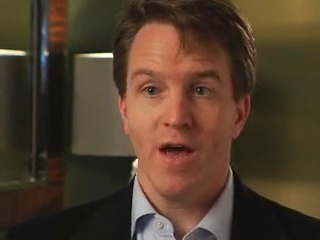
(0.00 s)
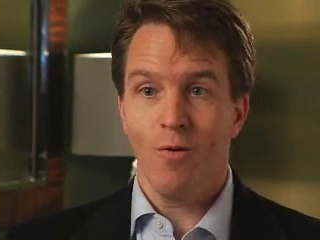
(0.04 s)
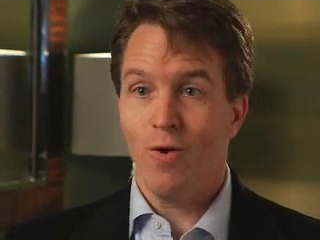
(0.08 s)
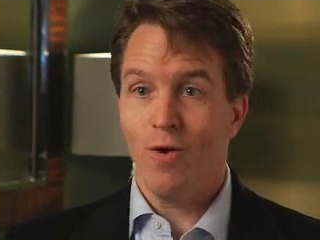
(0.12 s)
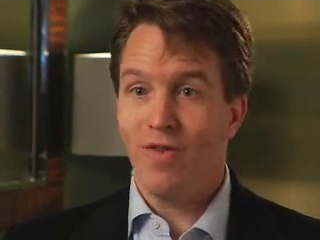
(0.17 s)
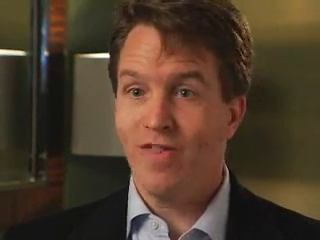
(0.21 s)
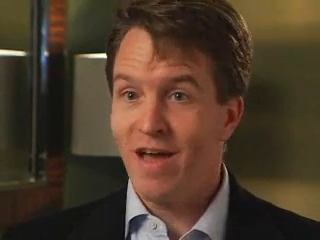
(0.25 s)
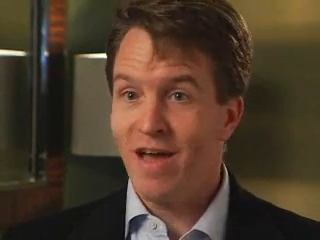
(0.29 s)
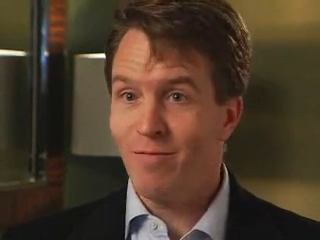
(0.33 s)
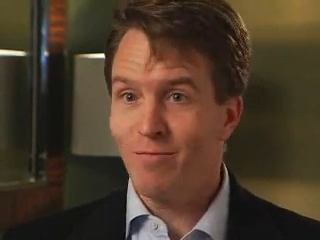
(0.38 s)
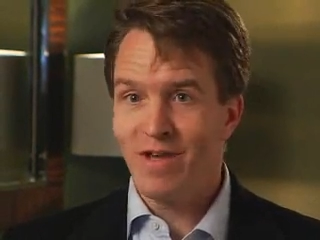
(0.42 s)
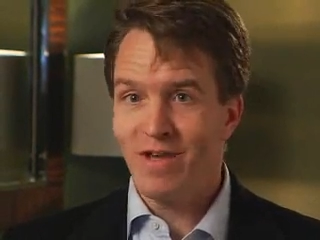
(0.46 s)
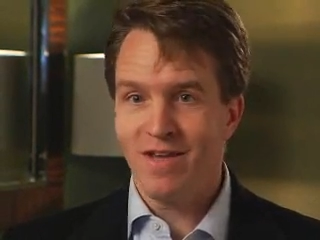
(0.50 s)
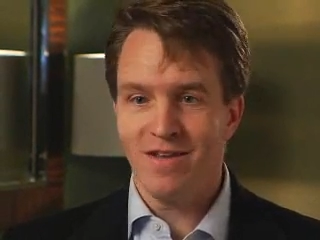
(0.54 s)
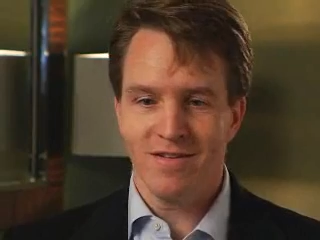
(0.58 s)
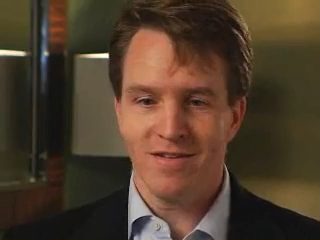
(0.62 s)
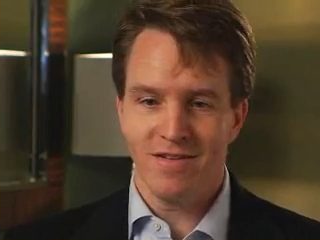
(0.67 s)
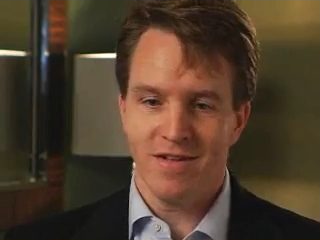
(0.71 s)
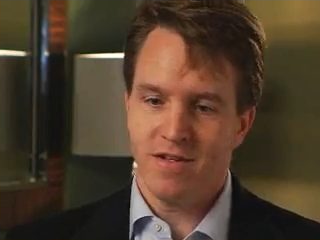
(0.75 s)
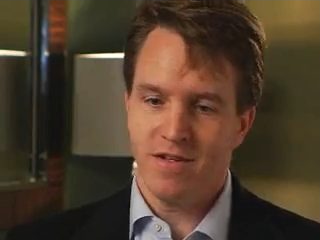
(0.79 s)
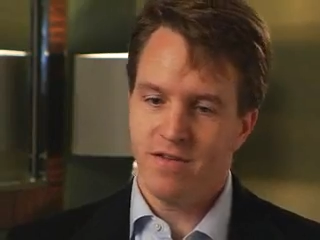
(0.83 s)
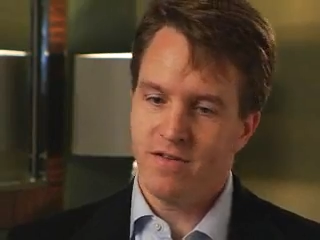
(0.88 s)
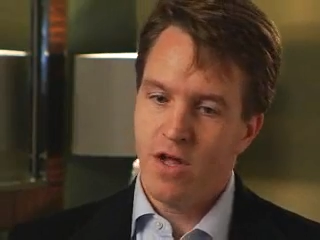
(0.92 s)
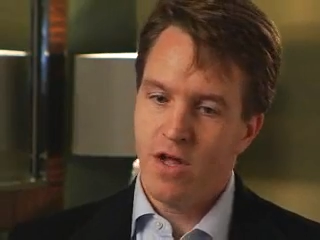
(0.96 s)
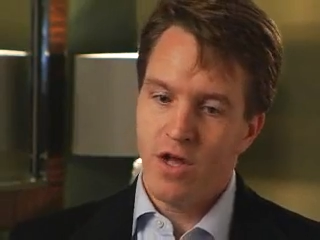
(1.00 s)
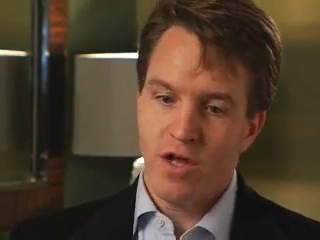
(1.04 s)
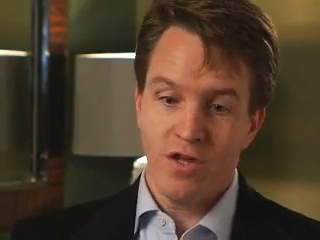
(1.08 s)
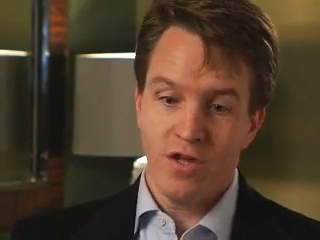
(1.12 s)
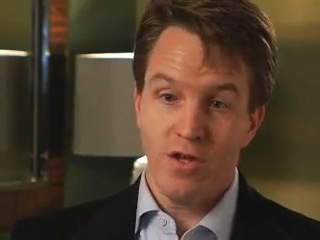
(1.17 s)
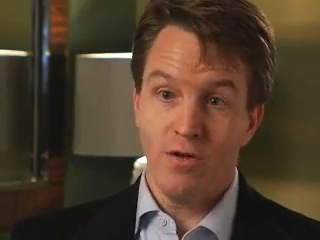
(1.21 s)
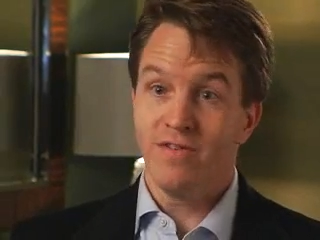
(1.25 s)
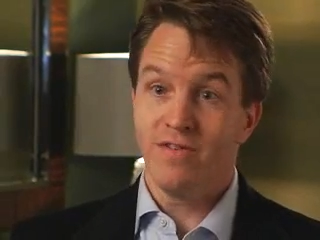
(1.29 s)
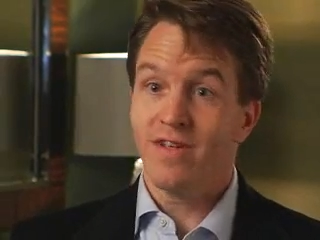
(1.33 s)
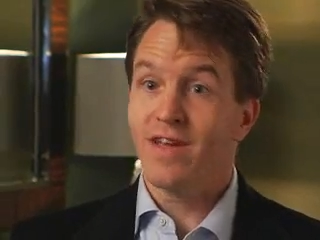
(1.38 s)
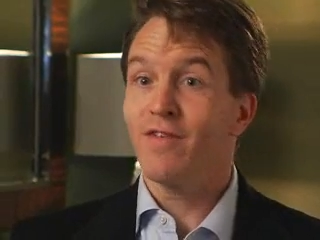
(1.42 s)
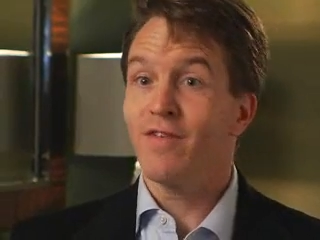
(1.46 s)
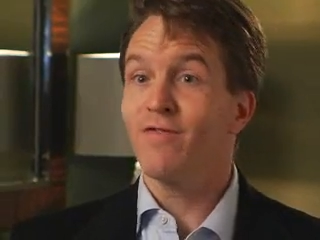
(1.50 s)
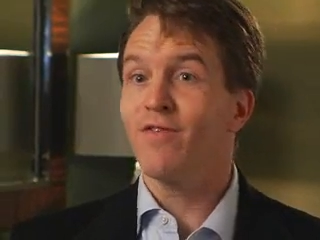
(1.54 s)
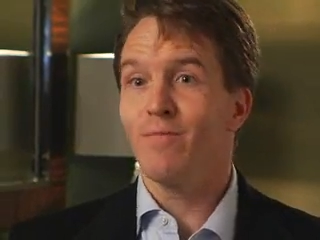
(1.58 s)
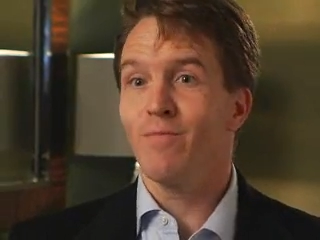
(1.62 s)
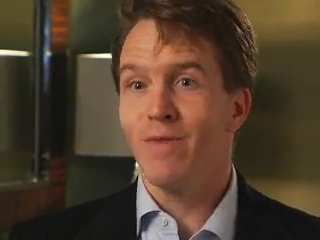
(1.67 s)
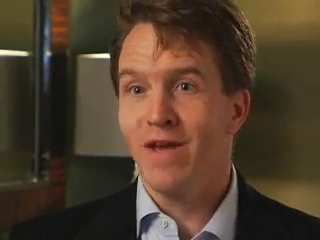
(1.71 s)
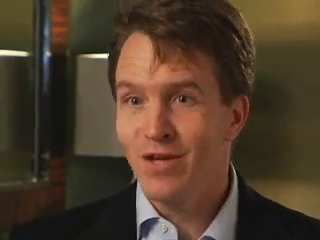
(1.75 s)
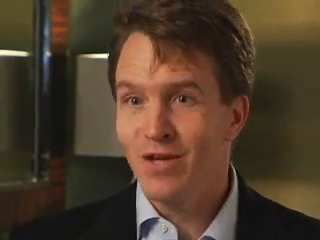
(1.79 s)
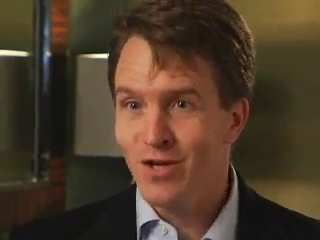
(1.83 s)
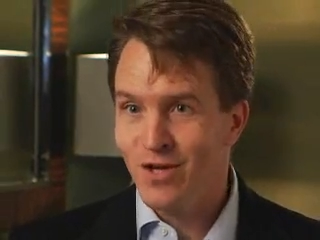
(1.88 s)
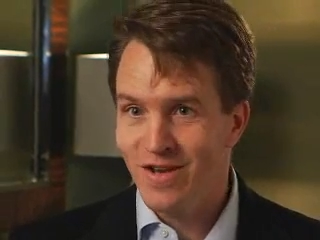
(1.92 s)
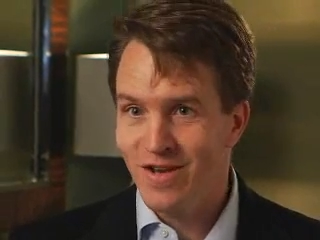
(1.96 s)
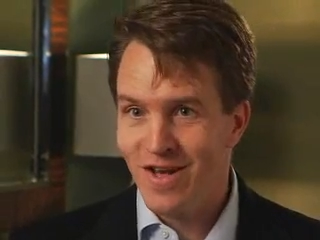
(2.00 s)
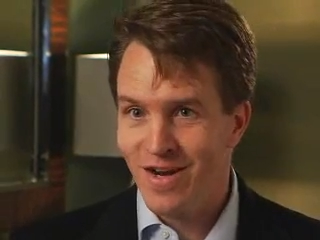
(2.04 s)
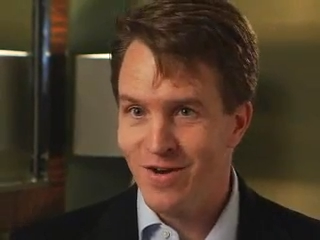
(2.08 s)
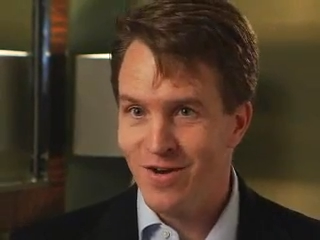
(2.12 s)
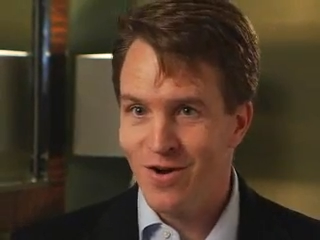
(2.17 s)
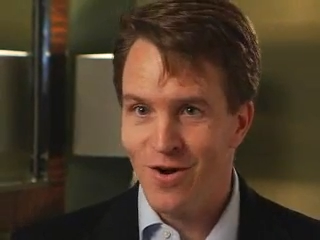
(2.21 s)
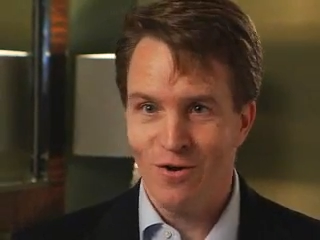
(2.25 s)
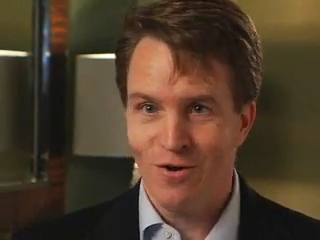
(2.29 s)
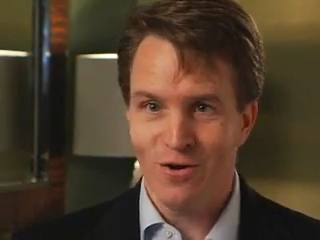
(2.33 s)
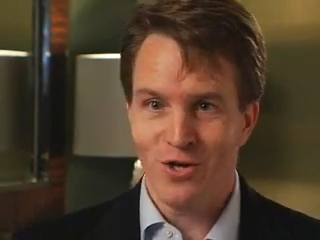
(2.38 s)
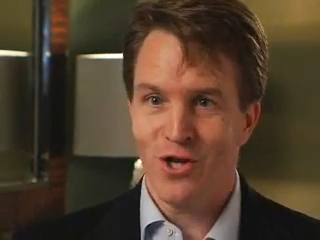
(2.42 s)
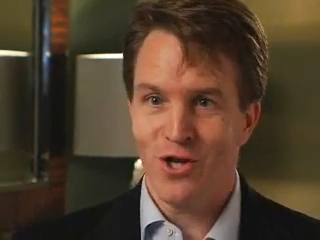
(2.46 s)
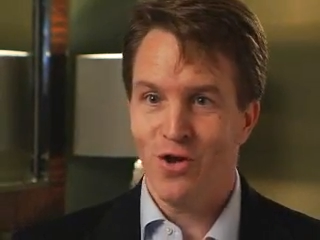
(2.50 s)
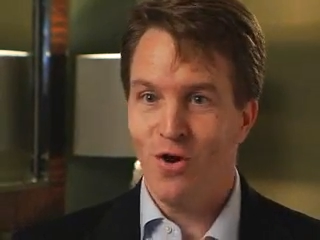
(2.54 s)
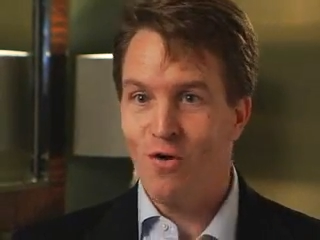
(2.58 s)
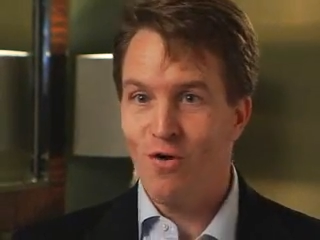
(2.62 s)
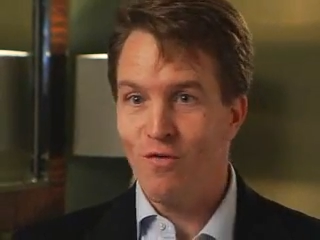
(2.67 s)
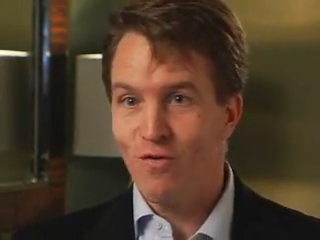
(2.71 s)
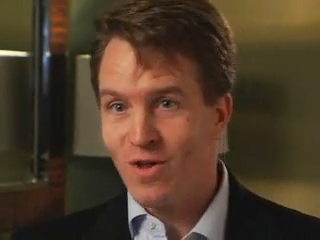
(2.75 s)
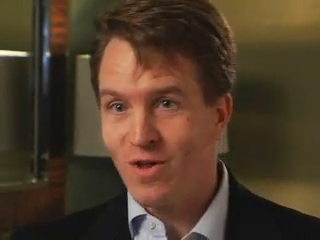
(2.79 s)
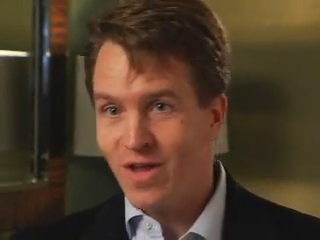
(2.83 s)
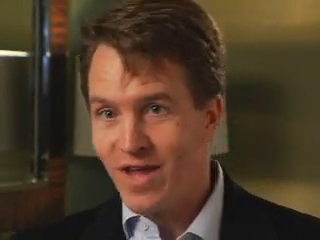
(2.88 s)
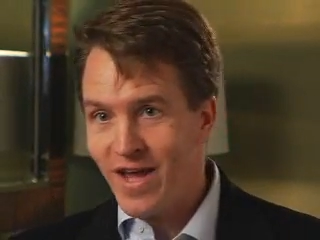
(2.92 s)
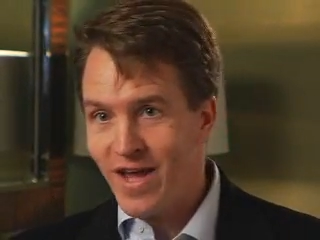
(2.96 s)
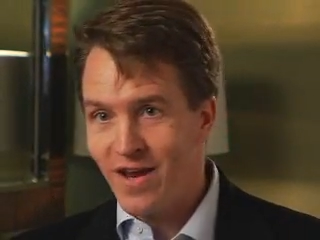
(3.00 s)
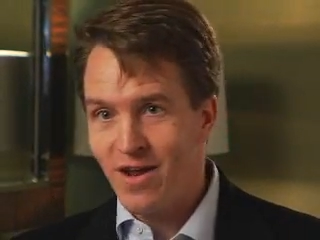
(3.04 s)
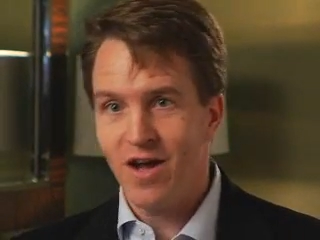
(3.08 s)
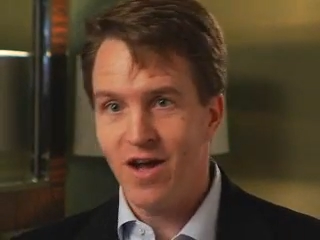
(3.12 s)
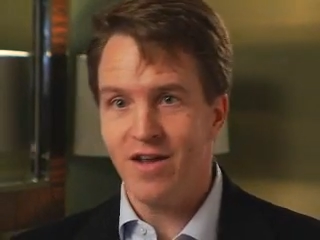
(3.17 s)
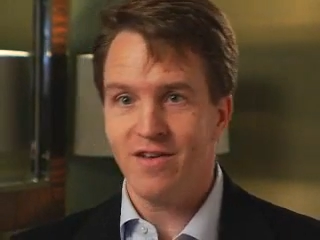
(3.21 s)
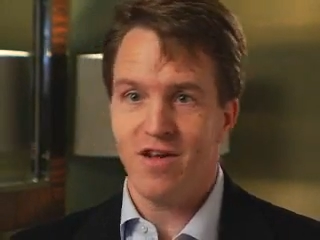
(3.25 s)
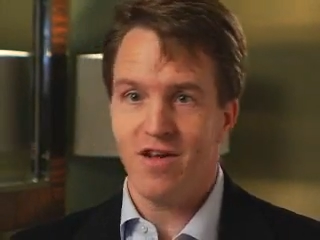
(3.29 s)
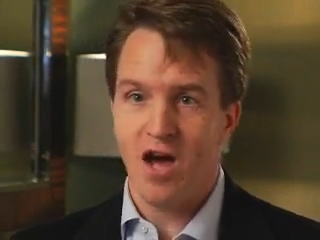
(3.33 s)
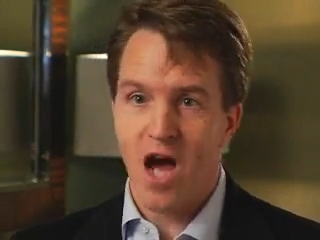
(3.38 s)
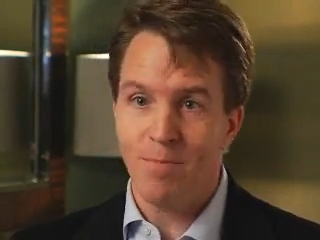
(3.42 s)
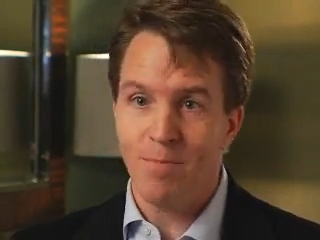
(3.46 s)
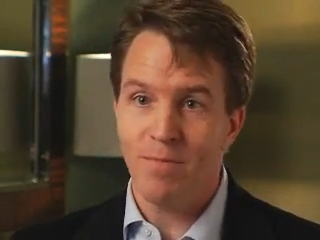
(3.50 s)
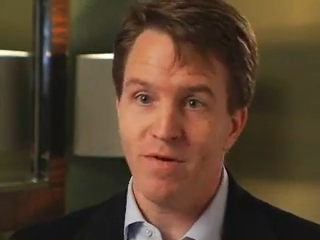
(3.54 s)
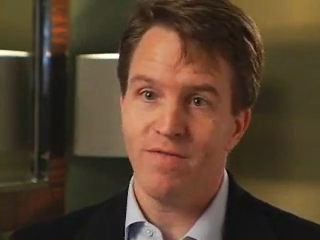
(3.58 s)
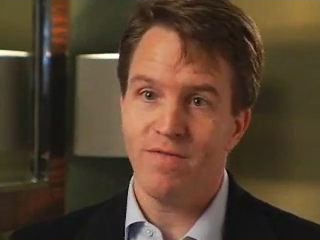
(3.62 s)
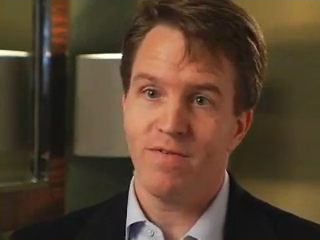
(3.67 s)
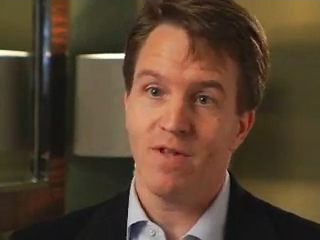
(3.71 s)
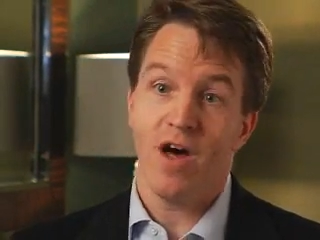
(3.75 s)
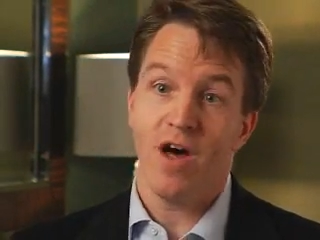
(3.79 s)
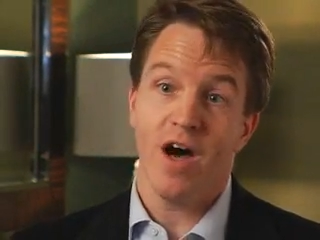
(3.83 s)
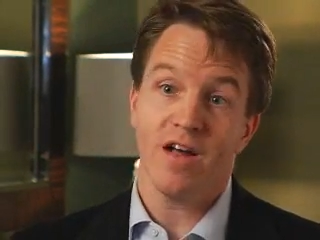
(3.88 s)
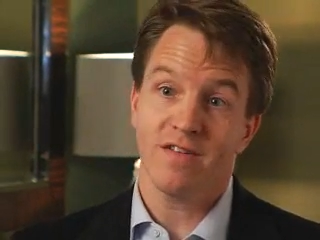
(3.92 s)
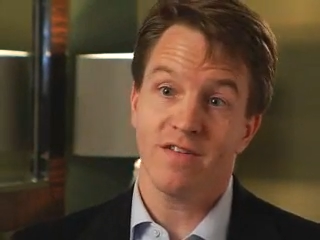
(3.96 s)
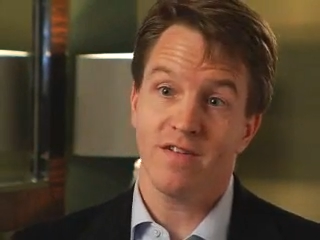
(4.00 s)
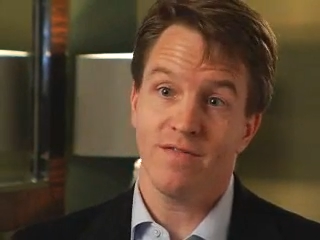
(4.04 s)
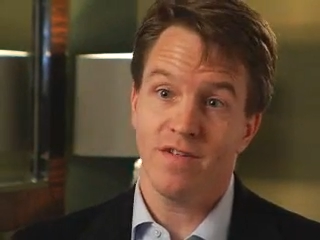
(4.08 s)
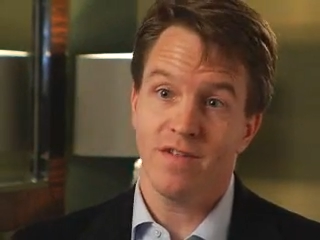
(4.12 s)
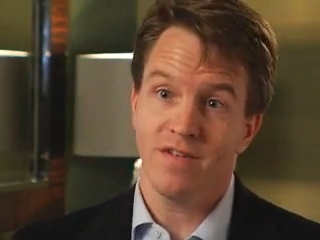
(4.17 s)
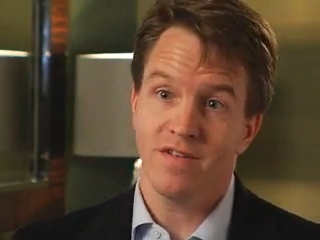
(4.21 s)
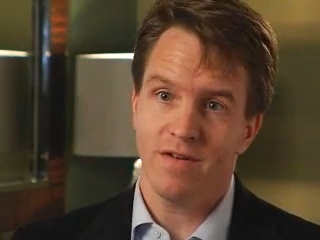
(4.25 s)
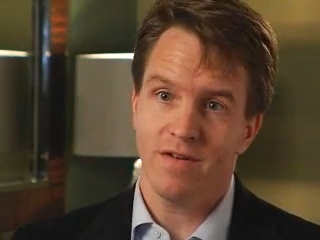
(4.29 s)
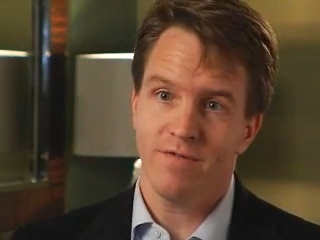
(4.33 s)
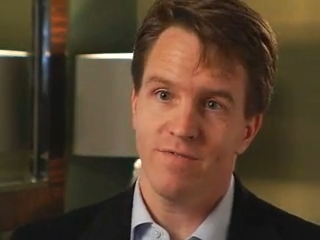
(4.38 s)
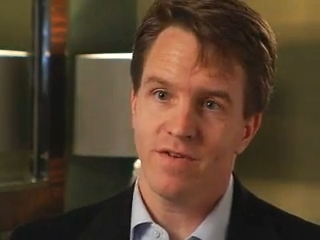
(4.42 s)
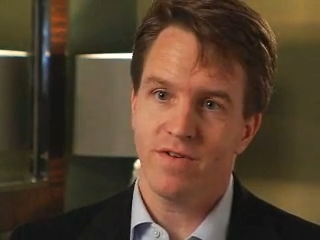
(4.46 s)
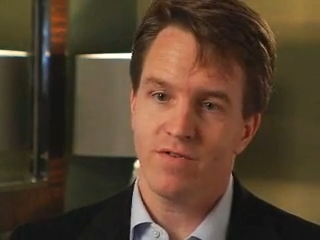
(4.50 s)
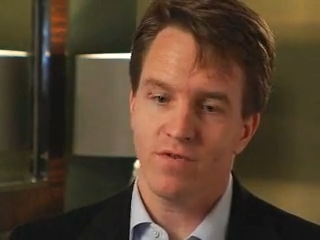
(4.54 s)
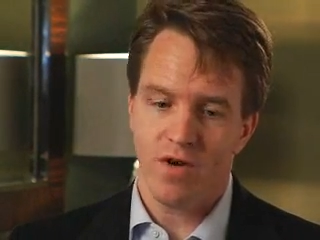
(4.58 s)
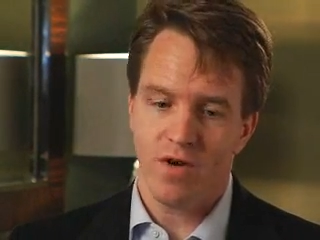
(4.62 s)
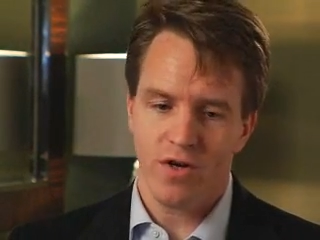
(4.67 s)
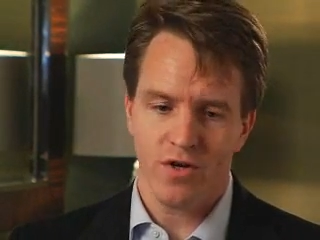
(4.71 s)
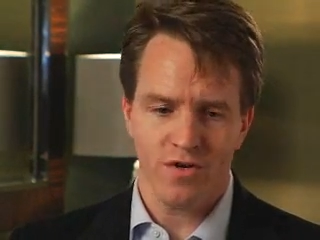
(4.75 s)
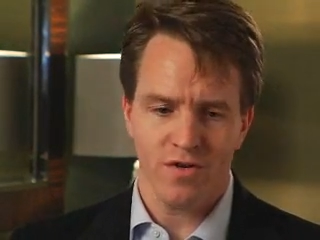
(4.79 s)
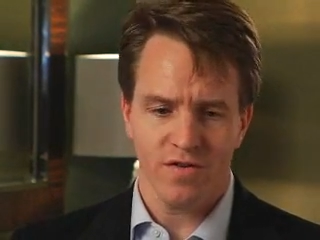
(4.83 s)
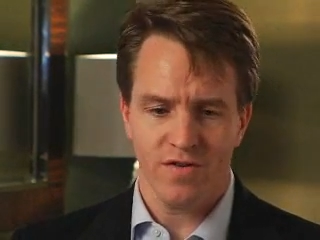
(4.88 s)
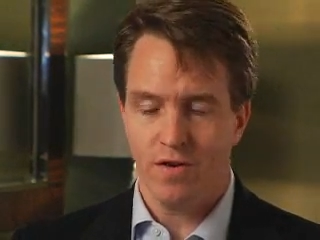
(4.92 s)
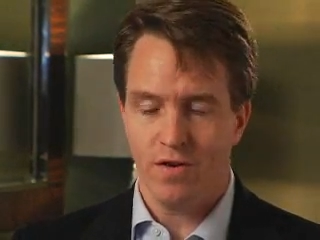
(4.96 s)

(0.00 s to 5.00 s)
And what that means is using information technology overlaid on top of lots of this infrastructure.